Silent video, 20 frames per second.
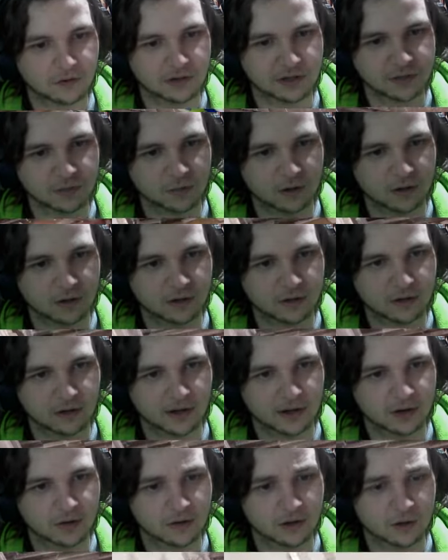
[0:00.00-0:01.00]
one.
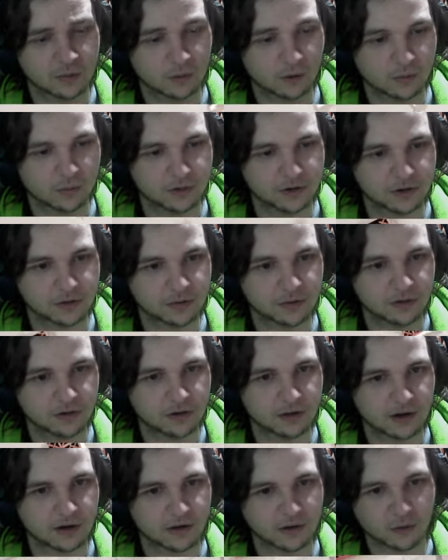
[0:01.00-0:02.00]
I don't know what we're doing.
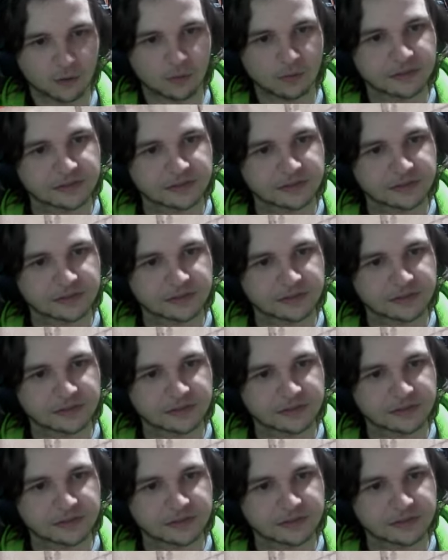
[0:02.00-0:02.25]
I don't know what we was